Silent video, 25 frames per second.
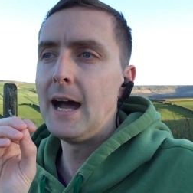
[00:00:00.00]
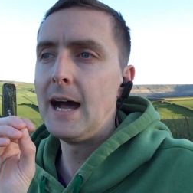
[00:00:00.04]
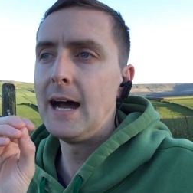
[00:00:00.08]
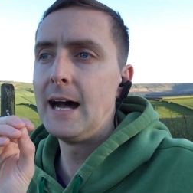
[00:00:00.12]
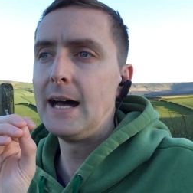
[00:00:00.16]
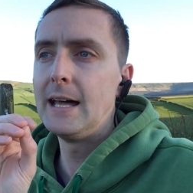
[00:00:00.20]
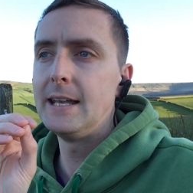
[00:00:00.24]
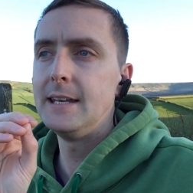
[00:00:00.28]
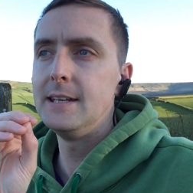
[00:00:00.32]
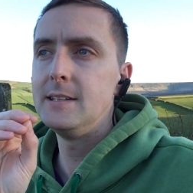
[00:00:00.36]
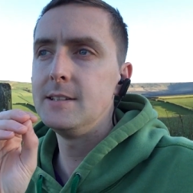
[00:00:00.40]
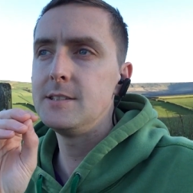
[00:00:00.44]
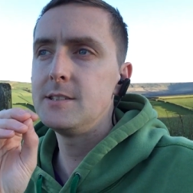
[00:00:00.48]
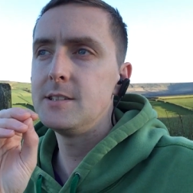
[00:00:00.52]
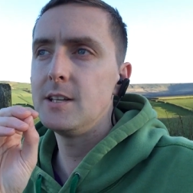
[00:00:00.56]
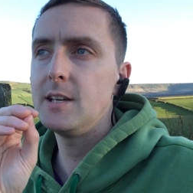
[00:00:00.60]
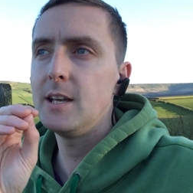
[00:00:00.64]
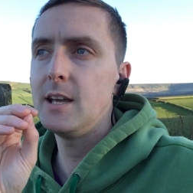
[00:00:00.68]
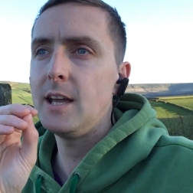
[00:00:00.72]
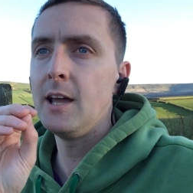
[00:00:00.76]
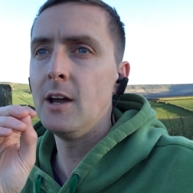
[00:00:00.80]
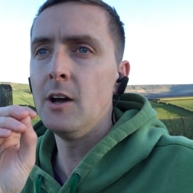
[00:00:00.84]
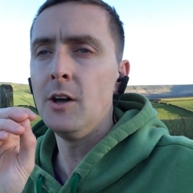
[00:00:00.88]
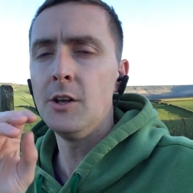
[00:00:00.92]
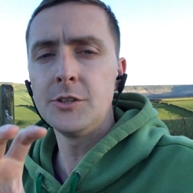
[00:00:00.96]
and
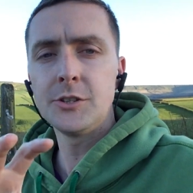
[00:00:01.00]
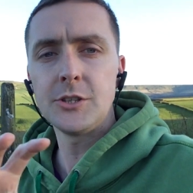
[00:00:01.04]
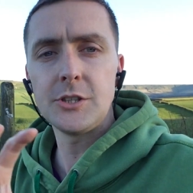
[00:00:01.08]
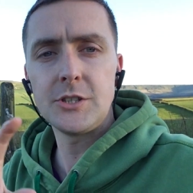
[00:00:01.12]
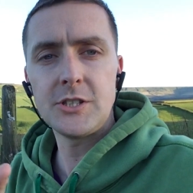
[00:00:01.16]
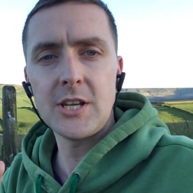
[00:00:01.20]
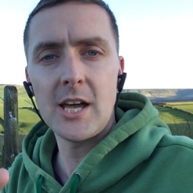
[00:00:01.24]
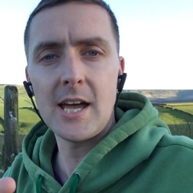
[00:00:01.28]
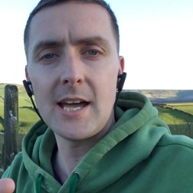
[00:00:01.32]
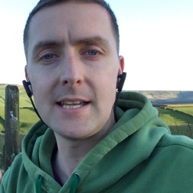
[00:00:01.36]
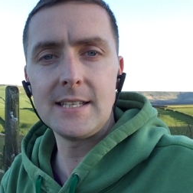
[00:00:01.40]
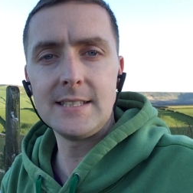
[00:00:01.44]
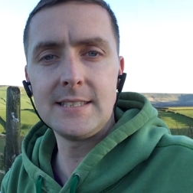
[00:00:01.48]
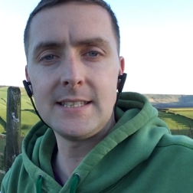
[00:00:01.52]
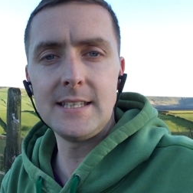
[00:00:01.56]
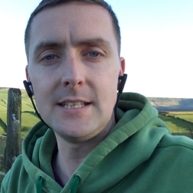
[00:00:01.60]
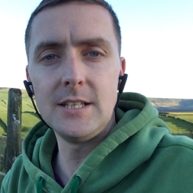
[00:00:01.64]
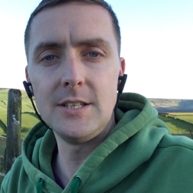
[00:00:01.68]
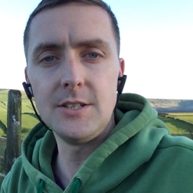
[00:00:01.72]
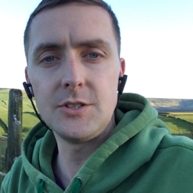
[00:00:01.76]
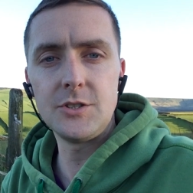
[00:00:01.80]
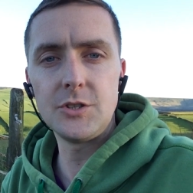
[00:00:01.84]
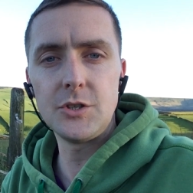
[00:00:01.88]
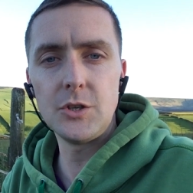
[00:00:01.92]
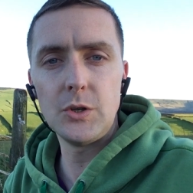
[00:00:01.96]
it also ties
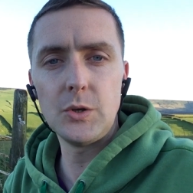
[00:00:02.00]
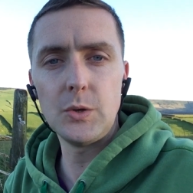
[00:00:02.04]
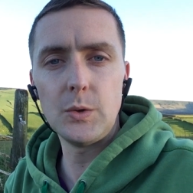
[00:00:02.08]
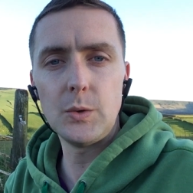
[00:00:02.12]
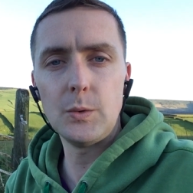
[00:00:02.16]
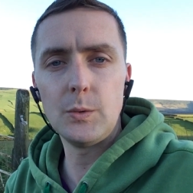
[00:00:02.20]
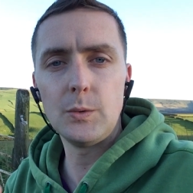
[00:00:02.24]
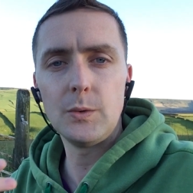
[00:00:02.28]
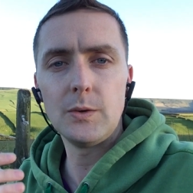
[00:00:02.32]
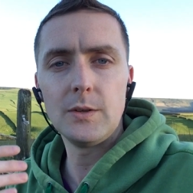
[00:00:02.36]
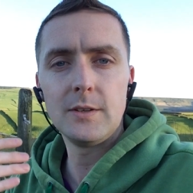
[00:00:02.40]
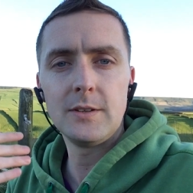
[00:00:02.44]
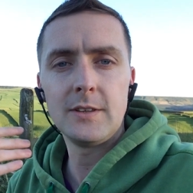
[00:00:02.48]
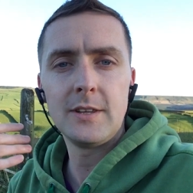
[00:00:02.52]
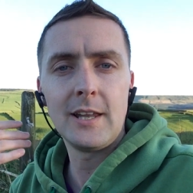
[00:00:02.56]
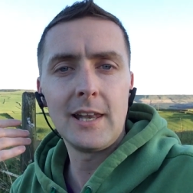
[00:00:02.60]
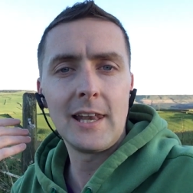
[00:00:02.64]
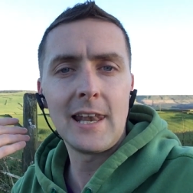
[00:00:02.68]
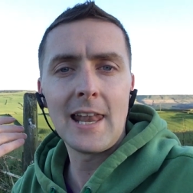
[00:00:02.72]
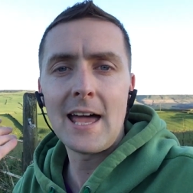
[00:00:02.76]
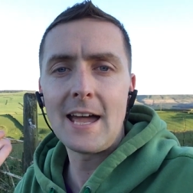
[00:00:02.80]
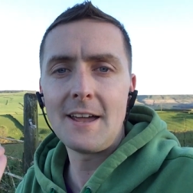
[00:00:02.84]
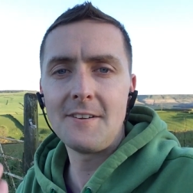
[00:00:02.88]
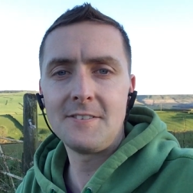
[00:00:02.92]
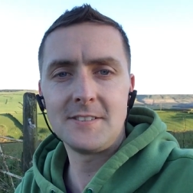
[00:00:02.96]
into the
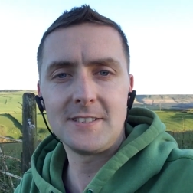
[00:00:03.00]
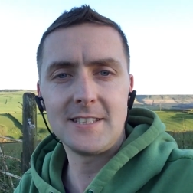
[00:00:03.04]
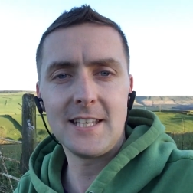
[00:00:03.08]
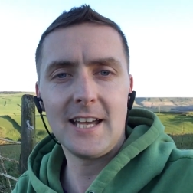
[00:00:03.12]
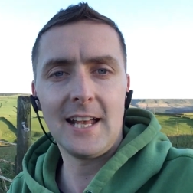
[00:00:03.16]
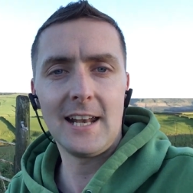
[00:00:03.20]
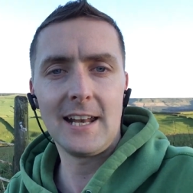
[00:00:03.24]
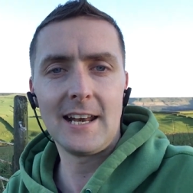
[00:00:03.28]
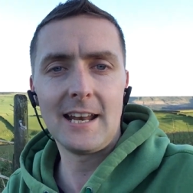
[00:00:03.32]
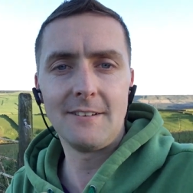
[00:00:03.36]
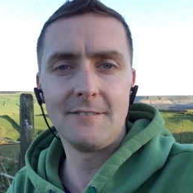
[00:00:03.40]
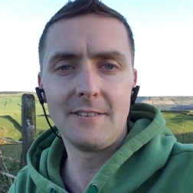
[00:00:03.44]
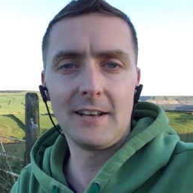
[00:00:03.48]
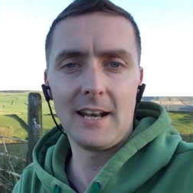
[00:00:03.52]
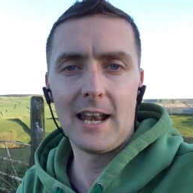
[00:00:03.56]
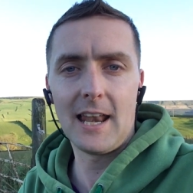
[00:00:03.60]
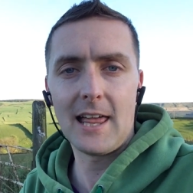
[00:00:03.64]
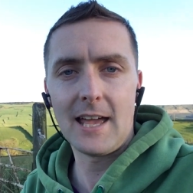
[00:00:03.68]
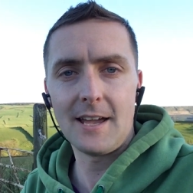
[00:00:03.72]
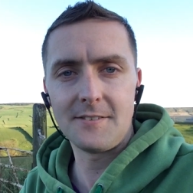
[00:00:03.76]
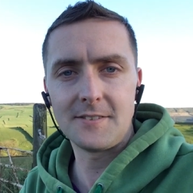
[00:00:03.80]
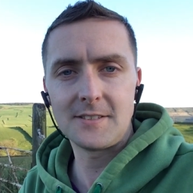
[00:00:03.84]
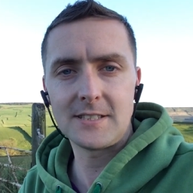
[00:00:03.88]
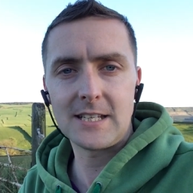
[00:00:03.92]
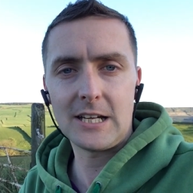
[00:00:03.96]
lifestyle and having
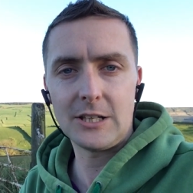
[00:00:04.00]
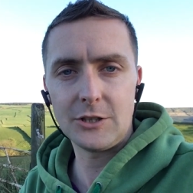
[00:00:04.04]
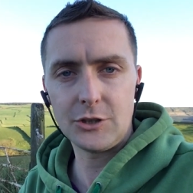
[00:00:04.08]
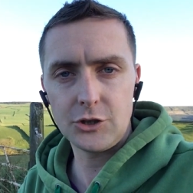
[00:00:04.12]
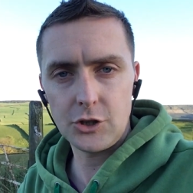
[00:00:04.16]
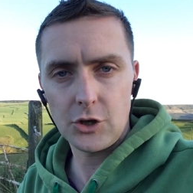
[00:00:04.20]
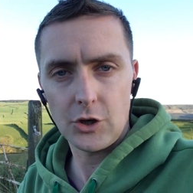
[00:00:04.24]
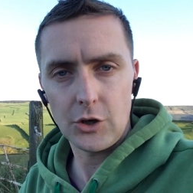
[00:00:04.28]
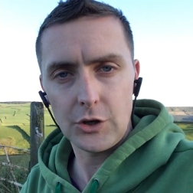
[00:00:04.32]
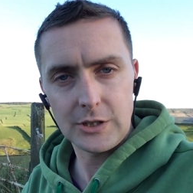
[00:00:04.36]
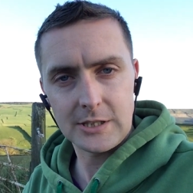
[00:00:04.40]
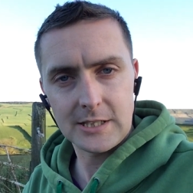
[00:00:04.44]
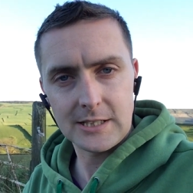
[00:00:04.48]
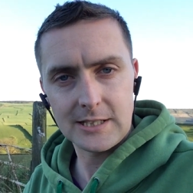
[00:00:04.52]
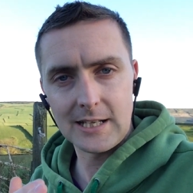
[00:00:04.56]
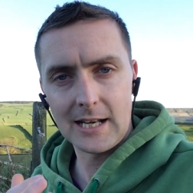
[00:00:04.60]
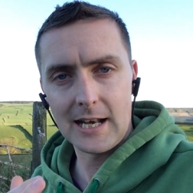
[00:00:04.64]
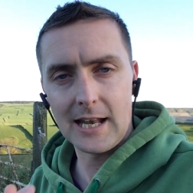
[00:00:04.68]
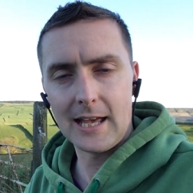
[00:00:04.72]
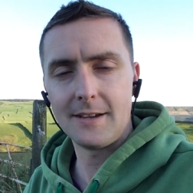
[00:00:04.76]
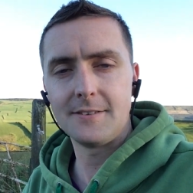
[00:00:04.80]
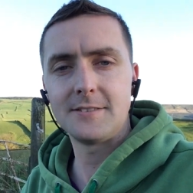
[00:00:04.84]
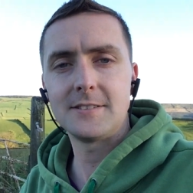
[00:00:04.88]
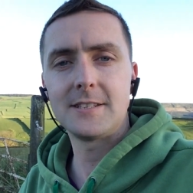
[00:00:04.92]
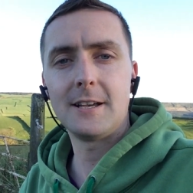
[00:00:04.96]
lifestyle choices and
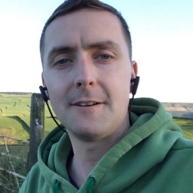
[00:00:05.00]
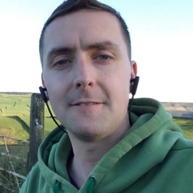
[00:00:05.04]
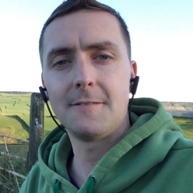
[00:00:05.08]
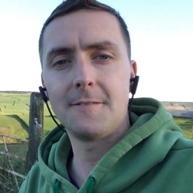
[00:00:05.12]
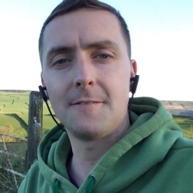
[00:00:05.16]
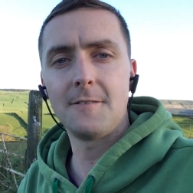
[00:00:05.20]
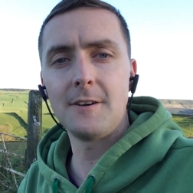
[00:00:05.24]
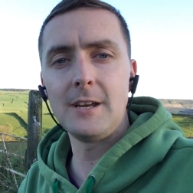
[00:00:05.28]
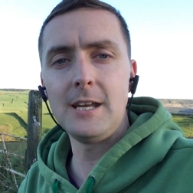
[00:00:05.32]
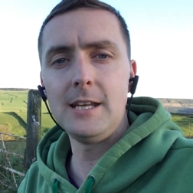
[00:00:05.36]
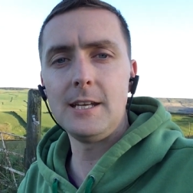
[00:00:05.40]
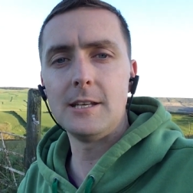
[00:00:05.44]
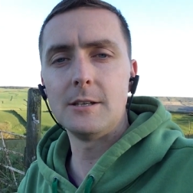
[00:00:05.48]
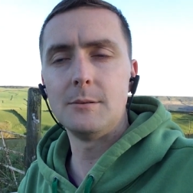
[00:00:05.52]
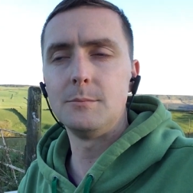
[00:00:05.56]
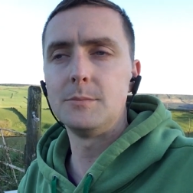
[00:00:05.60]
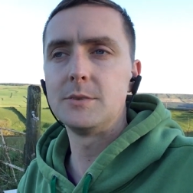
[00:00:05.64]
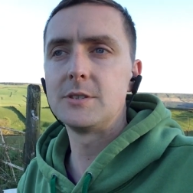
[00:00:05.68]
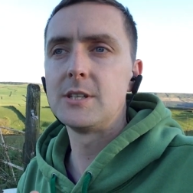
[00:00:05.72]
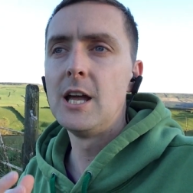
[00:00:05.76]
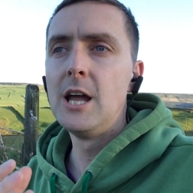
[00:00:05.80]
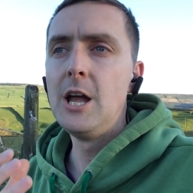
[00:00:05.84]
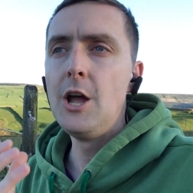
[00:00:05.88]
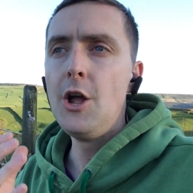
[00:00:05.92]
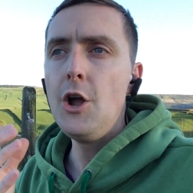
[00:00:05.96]
lifestyle
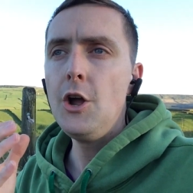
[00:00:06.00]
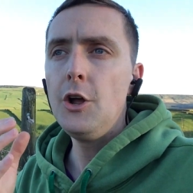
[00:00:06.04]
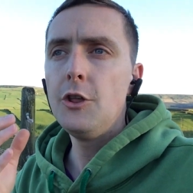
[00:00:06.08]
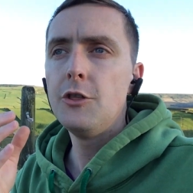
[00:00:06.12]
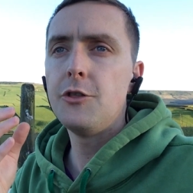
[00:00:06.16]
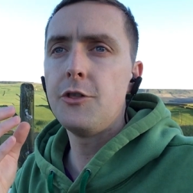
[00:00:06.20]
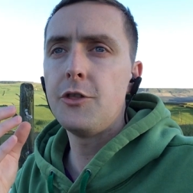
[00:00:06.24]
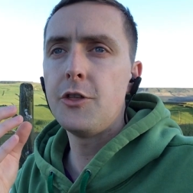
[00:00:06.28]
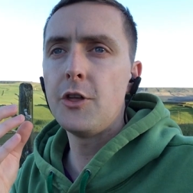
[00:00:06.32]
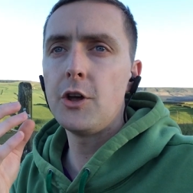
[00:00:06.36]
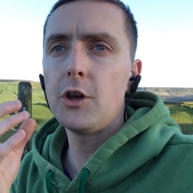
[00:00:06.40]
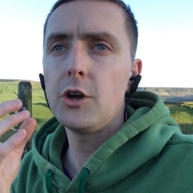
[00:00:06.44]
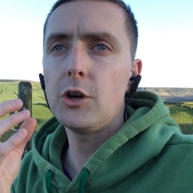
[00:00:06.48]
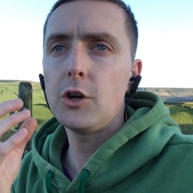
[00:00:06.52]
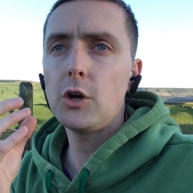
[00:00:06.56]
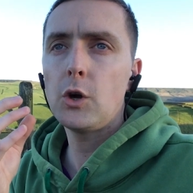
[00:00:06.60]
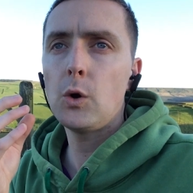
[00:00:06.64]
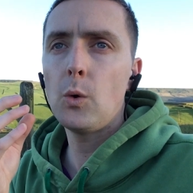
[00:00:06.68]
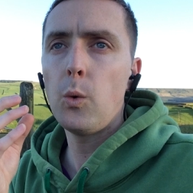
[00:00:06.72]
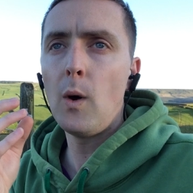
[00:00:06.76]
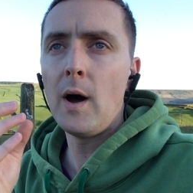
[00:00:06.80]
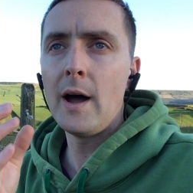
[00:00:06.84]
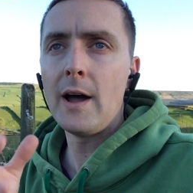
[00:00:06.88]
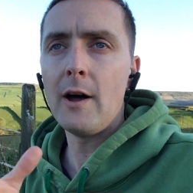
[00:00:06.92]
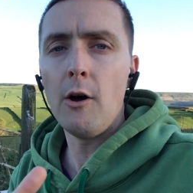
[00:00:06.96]
freedoms that
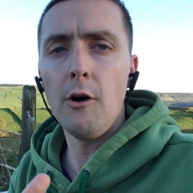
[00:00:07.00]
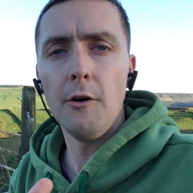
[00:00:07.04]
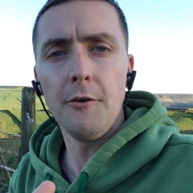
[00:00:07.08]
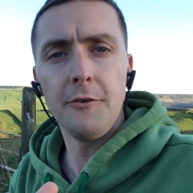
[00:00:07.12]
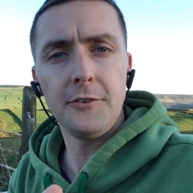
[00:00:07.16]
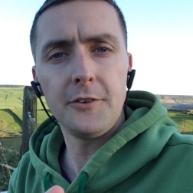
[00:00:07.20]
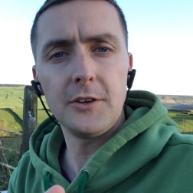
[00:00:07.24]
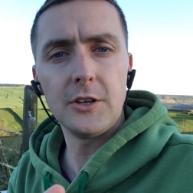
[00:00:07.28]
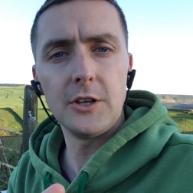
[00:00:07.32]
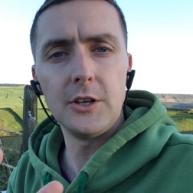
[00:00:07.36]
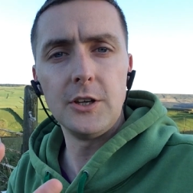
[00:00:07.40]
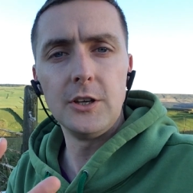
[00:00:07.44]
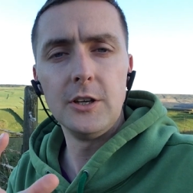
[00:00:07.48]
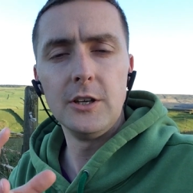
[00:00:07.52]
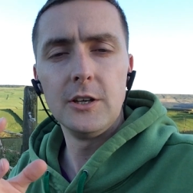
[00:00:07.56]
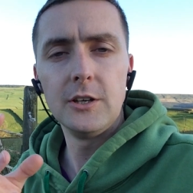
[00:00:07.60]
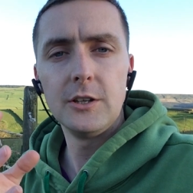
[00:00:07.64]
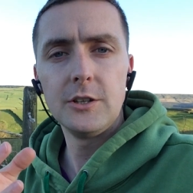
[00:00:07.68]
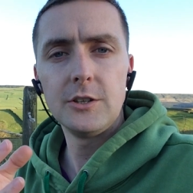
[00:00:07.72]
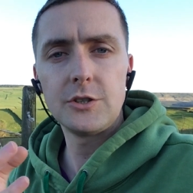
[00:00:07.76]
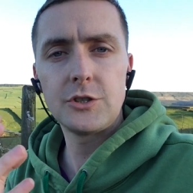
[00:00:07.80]
quite often,